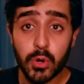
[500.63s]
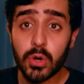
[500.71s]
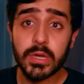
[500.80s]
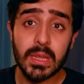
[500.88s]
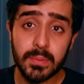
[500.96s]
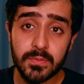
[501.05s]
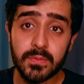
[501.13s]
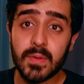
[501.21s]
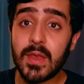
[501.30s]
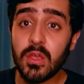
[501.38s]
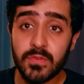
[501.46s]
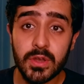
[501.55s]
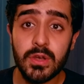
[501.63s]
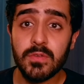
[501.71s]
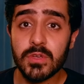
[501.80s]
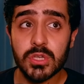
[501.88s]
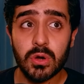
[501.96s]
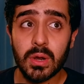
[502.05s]
Pro tip: if any of your
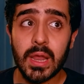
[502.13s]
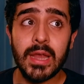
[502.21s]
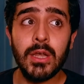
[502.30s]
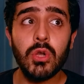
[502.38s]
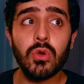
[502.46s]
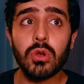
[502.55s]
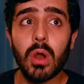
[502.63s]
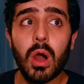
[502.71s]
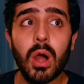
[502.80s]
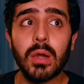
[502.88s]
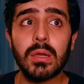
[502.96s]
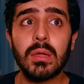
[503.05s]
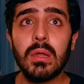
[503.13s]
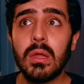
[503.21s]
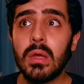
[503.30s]
interviews are online, do not